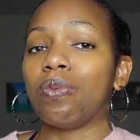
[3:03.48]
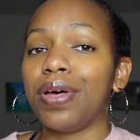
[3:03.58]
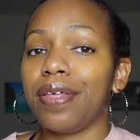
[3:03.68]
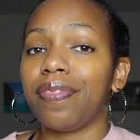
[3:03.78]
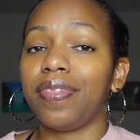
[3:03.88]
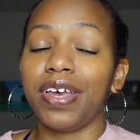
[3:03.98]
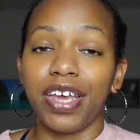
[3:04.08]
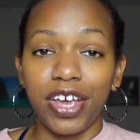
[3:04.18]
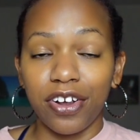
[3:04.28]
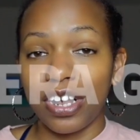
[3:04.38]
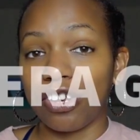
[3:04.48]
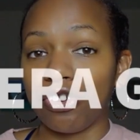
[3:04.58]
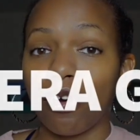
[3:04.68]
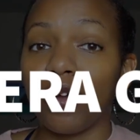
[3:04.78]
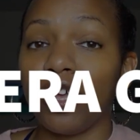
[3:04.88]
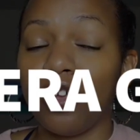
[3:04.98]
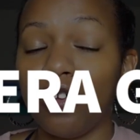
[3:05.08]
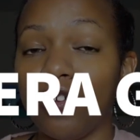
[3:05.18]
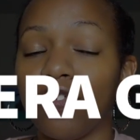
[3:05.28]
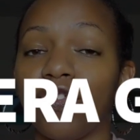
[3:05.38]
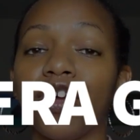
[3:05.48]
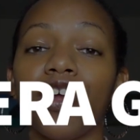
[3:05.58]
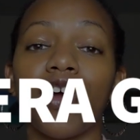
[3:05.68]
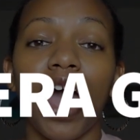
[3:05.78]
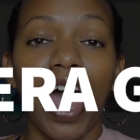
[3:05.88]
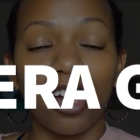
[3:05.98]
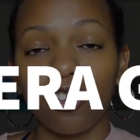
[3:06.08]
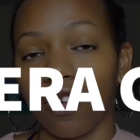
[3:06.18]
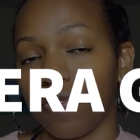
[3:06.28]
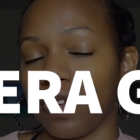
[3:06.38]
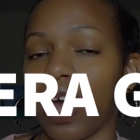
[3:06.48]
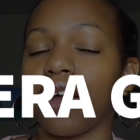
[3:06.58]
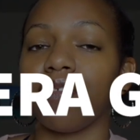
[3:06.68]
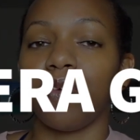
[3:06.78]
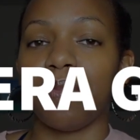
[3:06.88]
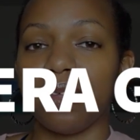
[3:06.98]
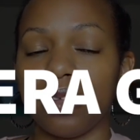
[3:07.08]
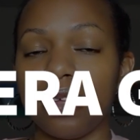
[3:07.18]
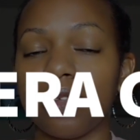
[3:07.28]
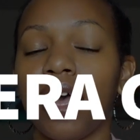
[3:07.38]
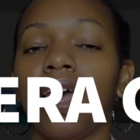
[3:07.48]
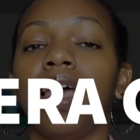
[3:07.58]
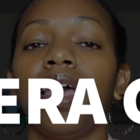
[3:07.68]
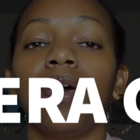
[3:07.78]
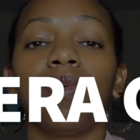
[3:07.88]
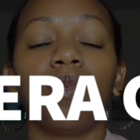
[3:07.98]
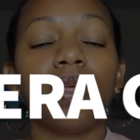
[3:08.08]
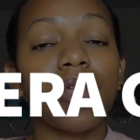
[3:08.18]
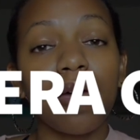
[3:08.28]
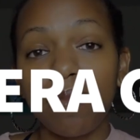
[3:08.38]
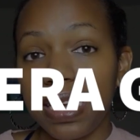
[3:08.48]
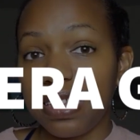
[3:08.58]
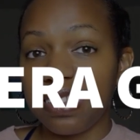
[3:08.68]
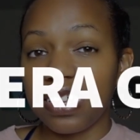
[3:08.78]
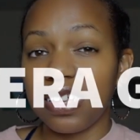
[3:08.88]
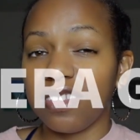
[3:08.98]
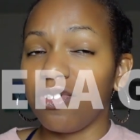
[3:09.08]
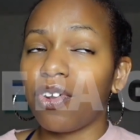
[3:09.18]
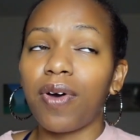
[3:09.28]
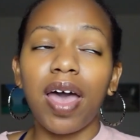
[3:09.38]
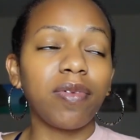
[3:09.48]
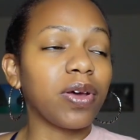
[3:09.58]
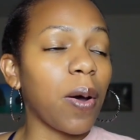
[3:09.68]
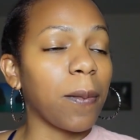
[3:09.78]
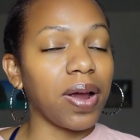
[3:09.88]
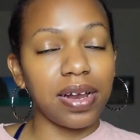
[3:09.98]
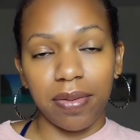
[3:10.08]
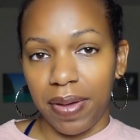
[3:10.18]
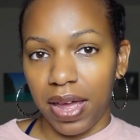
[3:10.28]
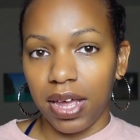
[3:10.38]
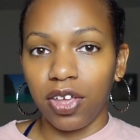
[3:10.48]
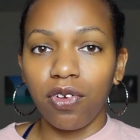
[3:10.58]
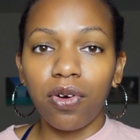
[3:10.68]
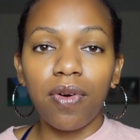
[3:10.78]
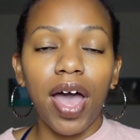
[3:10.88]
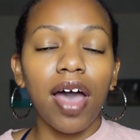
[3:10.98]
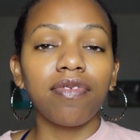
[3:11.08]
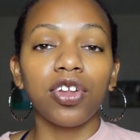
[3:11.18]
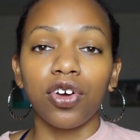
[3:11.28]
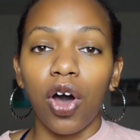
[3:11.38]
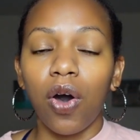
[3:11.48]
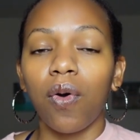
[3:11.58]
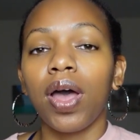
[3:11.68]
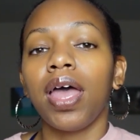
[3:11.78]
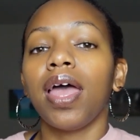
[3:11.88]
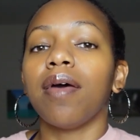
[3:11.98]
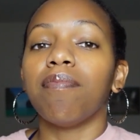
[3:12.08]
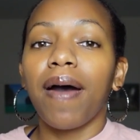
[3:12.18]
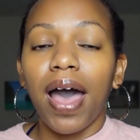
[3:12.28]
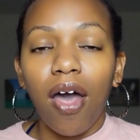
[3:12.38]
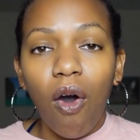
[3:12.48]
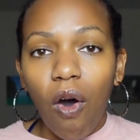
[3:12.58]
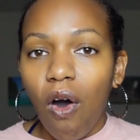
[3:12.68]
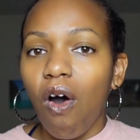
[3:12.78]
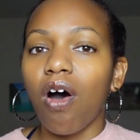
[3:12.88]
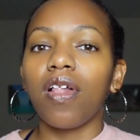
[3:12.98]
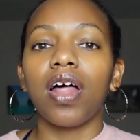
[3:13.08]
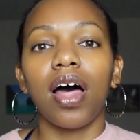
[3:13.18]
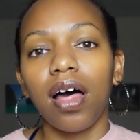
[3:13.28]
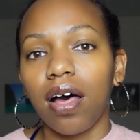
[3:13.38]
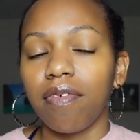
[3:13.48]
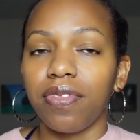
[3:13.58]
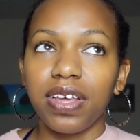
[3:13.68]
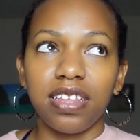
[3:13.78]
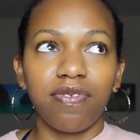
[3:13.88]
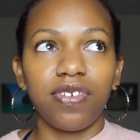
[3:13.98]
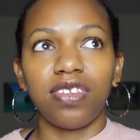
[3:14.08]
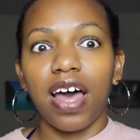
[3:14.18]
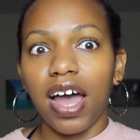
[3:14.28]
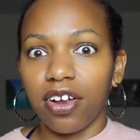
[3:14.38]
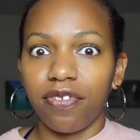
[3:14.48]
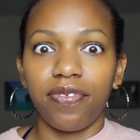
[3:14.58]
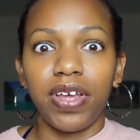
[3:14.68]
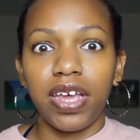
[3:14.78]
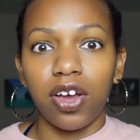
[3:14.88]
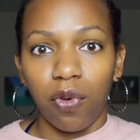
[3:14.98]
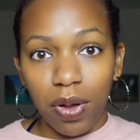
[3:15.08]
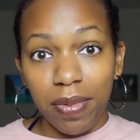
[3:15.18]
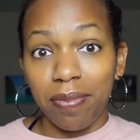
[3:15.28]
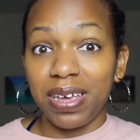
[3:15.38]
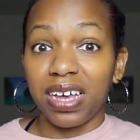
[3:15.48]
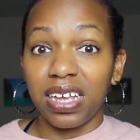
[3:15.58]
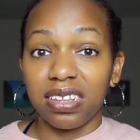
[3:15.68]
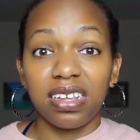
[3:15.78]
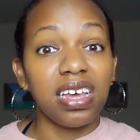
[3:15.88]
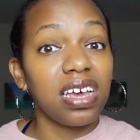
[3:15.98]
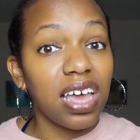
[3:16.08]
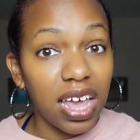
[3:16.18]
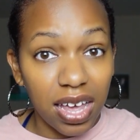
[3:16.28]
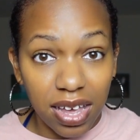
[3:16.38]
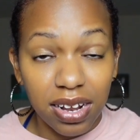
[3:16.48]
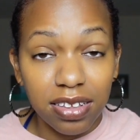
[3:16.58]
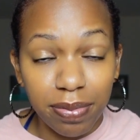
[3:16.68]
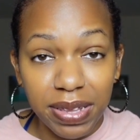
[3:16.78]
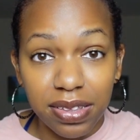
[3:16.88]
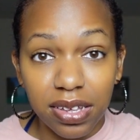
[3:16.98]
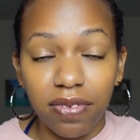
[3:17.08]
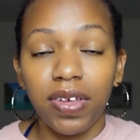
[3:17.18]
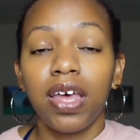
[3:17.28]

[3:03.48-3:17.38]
with the gear that you're going to use for your actual photography business. What that means is you don't have to go break the bank. You don't have to go and buy all of this photography equipment because it can get expensive.